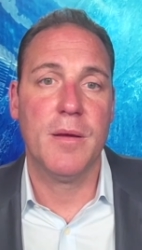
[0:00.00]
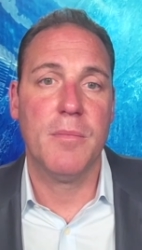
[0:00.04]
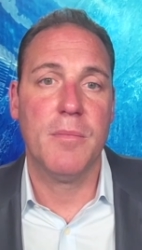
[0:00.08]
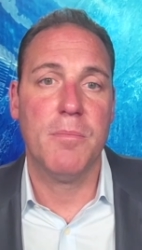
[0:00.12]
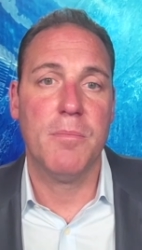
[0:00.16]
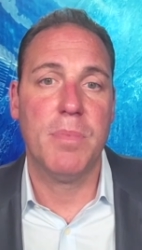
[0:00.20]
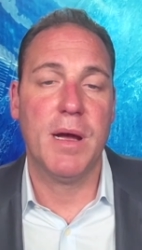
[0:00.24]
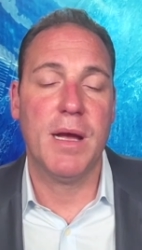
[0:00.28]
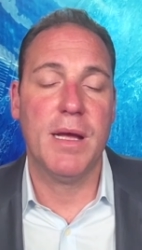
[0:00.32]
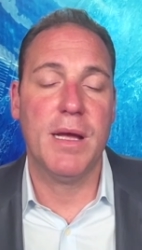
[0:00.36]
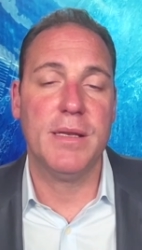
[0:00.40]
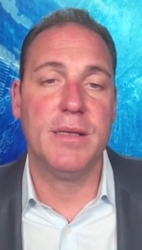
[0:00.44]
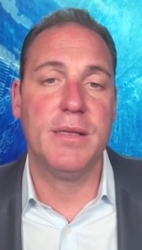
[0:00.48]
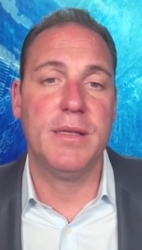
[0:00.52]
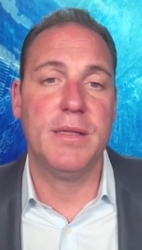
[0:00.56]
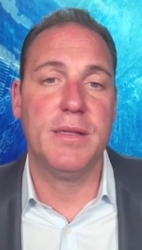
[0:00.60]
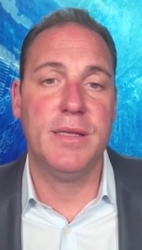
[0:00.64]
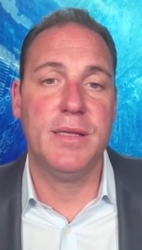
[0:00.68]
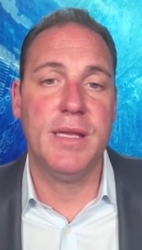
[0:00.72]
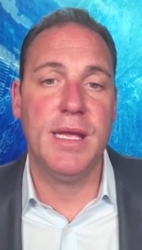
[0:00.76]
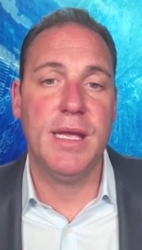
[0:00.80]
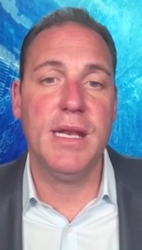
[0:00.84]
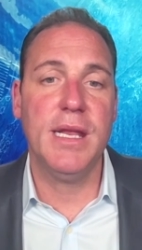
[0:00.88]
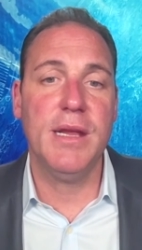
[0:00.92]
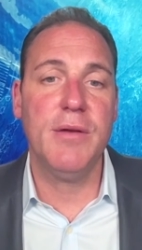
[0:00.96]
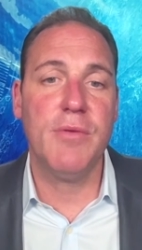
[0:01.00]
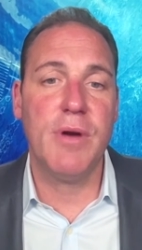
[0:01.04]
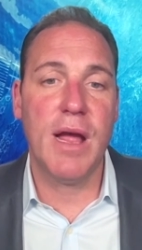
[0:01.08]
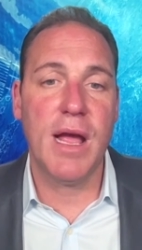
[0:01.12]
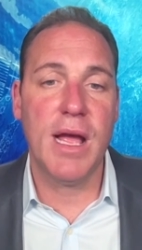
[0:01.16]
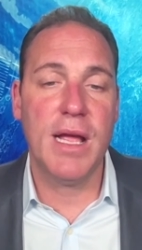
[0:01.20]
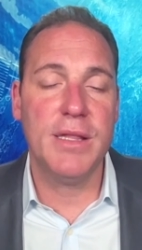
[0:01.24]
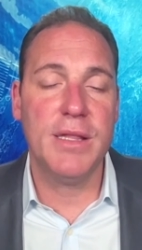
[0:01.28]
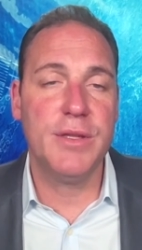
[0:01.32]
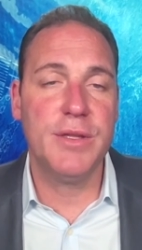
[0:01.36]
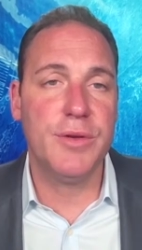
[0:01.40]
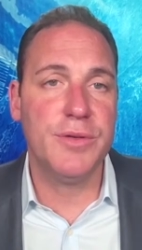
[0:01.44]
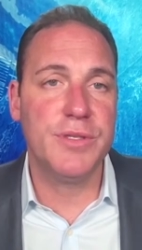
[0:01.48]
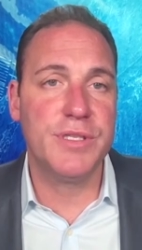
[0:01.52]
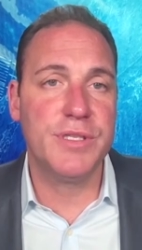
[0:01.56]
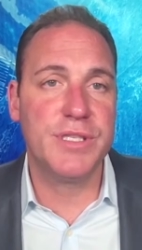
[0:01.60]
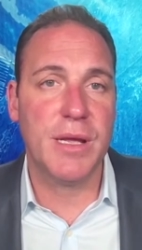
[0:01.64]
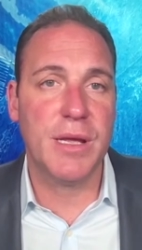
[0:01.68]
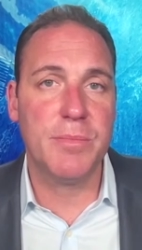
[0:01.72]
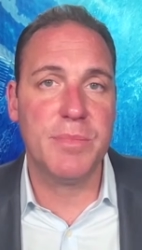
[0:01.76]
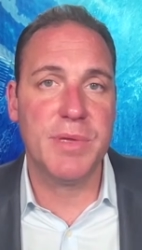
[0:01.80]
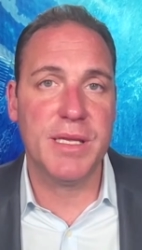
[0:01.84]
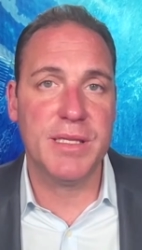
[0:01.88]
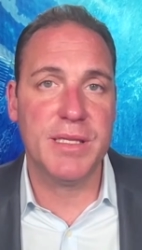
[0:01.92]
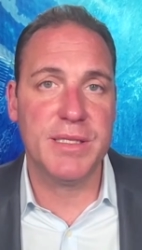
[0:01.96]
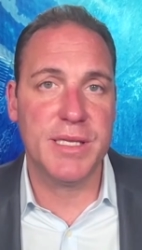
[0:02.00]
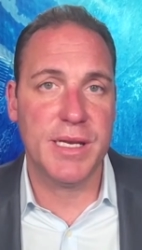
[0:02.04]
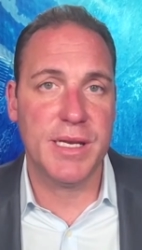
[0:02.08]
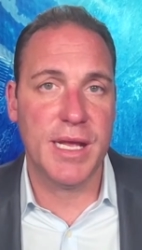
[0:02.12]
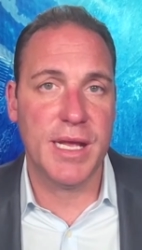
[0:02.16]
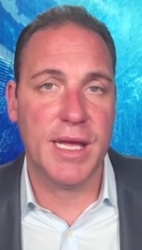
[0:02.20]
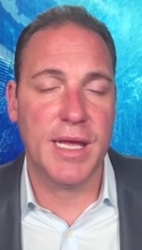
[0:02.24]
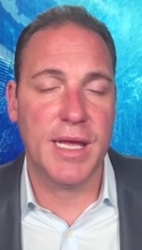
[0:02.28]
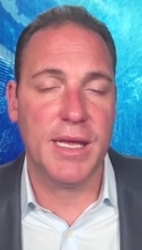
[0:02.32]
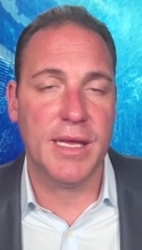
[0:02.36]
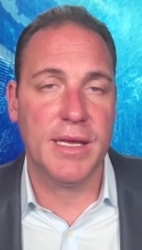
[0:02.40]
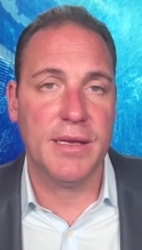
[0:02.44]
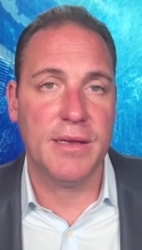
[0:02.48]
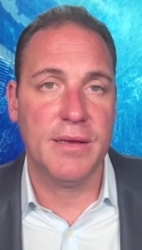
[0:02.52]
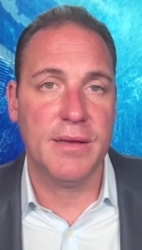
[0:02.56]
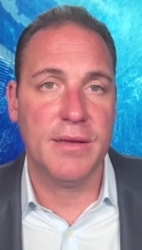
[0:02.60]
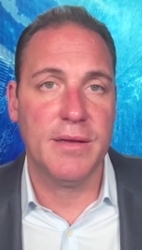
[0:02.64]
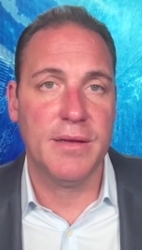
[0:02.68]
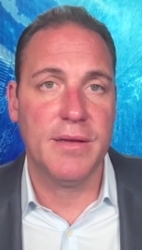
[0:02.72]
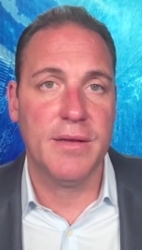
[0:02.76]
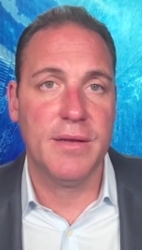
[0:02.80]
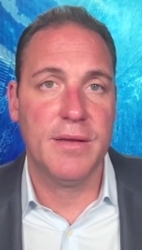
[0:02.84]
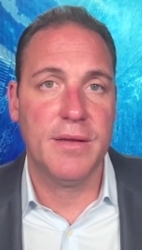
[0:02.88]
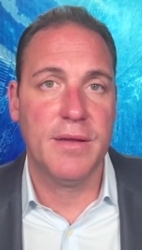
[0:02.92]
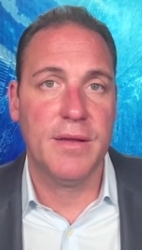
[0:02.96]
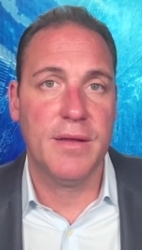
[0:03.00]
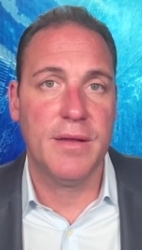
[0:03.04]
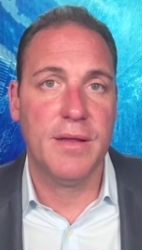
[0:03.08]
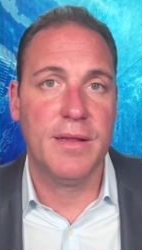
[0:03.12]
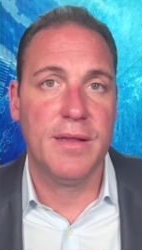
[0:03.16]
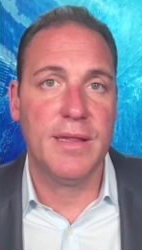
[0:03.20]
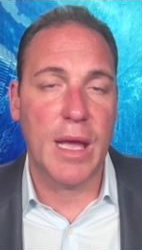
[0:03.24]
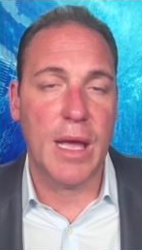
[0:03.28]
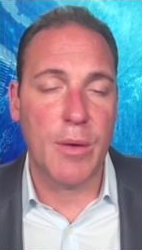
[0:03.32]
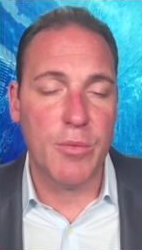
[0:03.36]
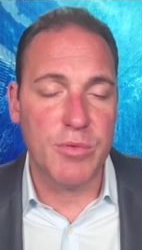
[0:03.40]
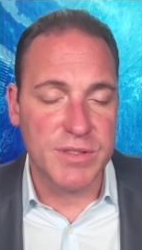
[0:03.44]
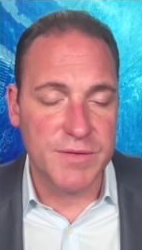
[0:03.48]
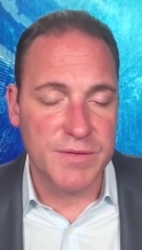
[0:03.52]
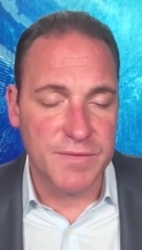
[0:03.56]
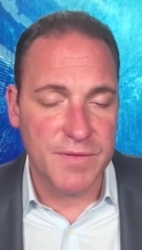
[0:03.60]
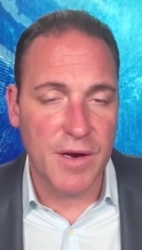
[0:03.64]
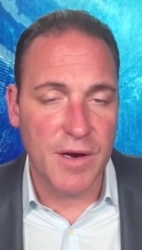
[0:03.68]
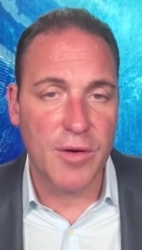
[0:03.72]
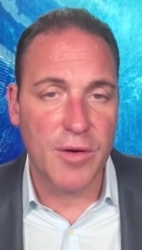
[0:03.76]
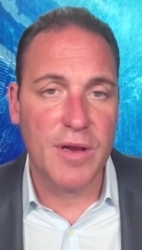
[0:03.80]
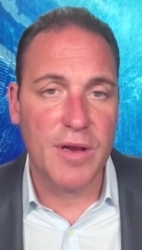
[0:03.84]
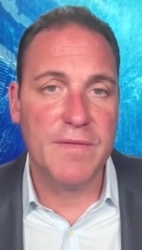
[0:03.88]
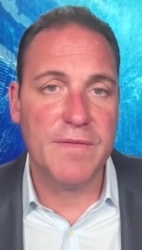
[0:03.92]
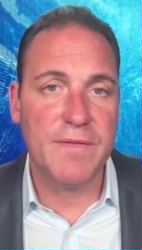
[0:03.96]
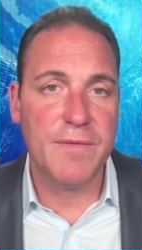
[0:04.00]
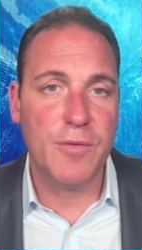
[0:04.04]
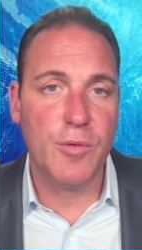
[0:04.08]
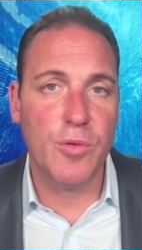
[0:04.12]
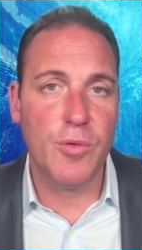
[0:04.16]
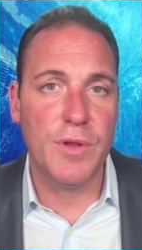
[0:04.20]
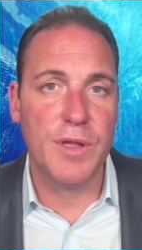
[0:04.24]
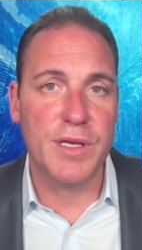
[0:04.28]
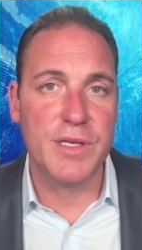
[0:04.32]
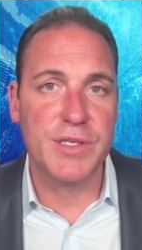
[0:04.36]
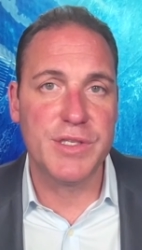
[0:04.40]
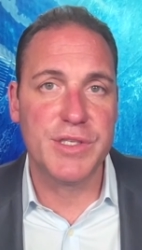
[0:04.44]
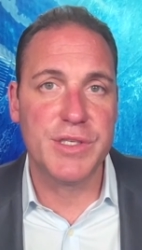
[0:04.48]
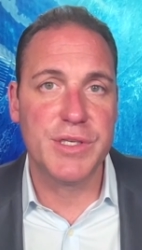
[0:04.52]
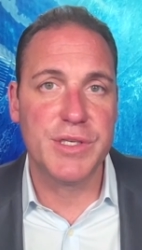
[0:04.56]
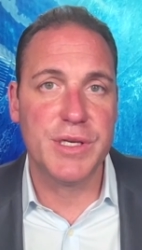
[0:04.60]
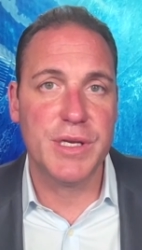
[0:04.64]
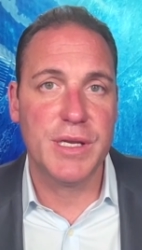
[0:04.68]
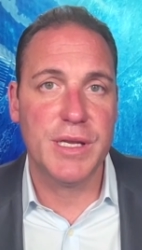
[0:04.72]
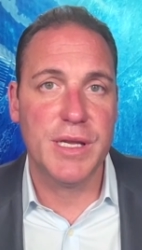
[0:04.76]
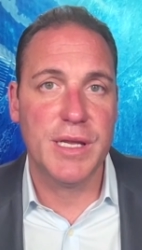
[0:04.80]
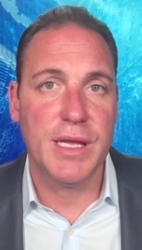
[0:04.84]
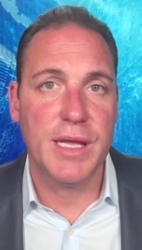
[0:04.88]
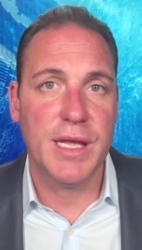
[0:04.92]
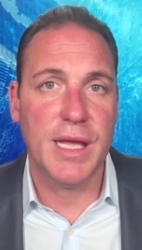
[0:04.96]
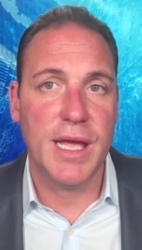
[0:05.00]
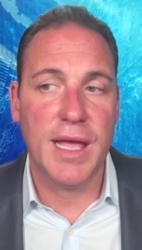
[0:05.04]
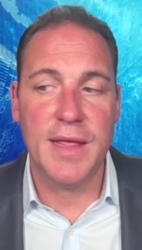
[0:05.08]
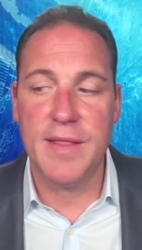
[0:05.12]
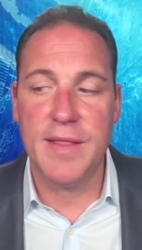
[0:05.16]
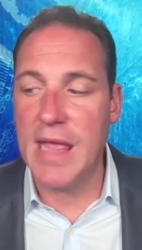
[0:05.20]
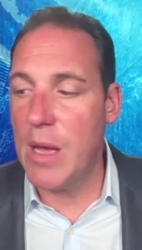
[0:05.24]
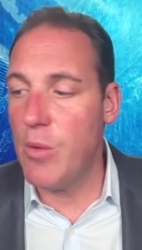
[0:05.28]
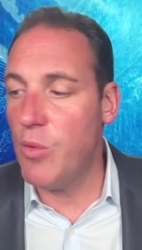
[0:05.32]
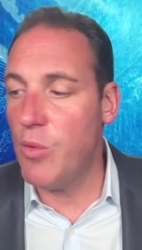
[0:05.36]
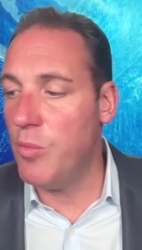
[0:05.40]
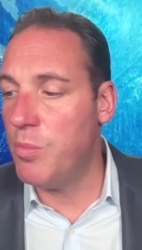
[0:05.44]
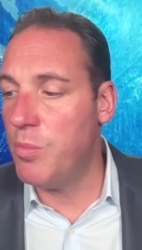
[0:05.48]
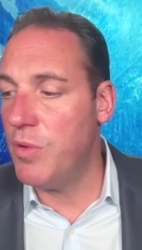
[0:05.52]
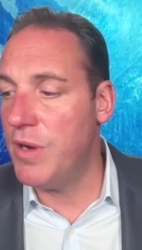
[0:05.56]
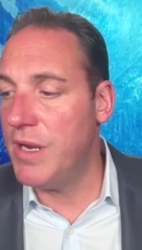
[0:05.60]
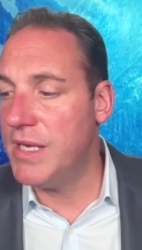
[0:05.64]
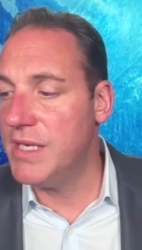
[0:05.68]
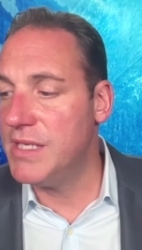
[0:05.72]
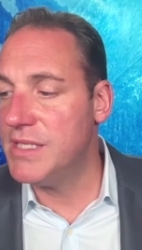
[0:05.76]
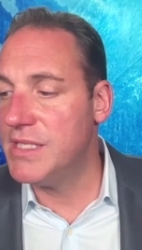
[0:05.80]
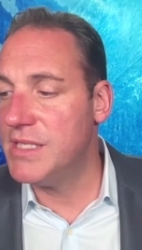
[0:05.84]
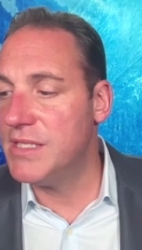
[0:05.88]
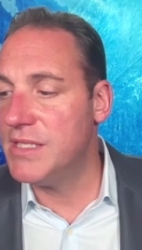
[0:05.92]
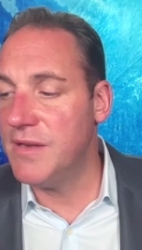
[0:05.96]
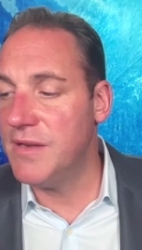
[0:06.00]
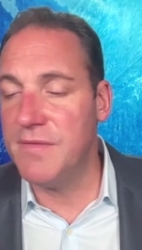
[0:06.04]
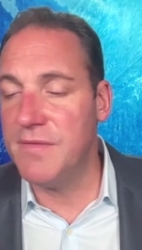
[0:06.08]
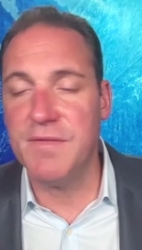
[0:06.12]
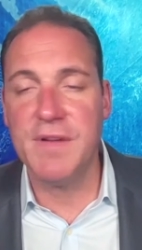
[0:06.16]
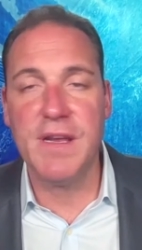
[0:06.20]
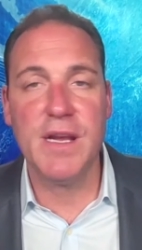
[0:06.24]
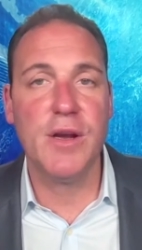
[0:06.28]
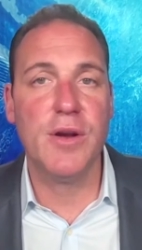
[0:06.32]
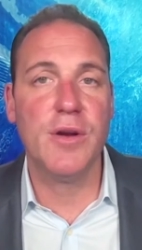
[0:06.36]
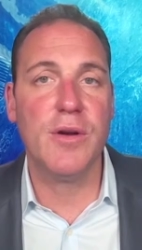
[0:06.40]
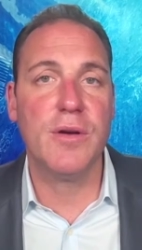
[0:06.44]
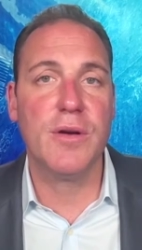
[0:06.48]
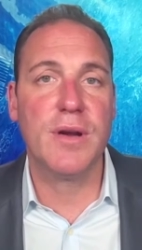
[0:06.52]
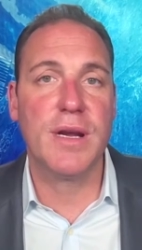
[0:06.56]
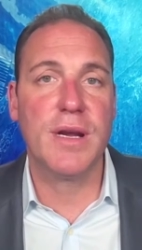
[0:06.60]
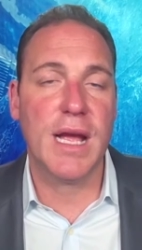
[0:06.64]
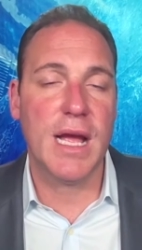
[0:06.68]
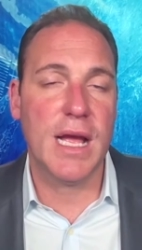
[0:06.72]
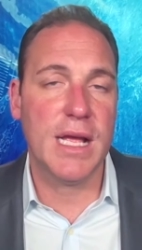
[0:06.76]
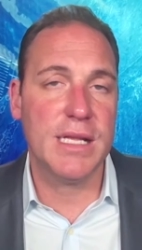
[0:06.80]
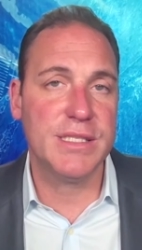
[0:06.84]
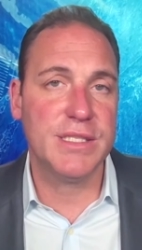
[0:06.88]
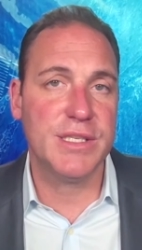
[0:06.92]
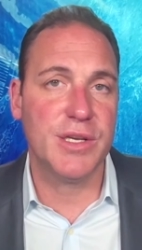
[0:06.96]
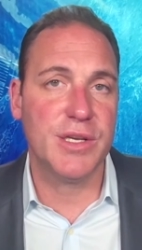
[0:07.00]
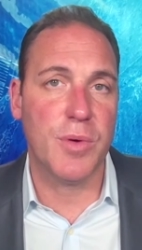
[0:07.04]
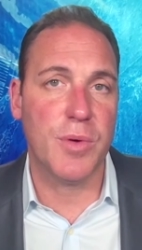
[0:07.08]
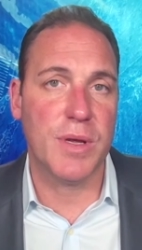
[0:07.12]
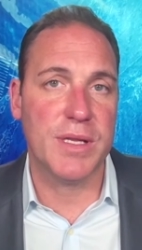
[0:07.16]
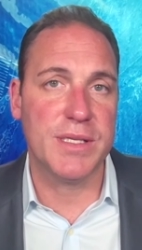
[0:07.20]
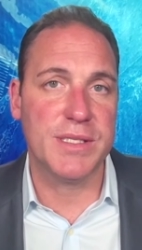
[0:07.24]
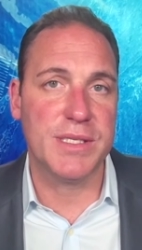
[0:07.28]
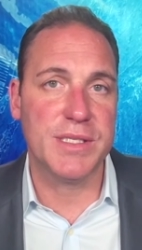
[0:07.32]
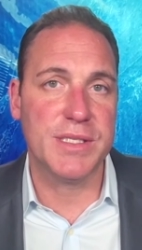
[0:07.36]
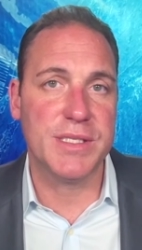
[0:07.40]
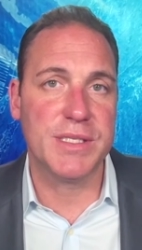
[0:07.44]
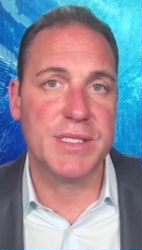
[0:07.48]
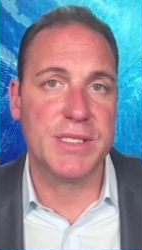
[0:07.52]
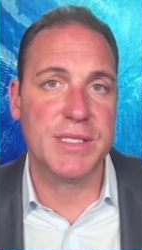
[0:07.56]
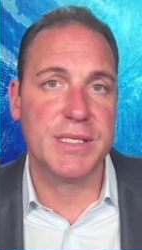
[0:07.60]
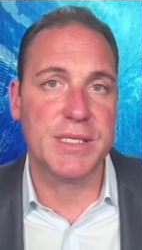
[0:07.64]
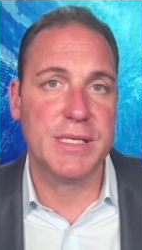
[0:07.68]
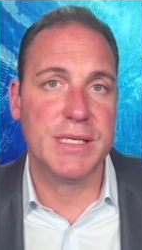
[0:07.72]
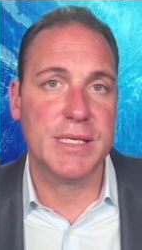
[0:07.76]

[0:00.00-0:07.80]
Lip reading: But did Iran do something today that was very foolish and that will bring severe consequences?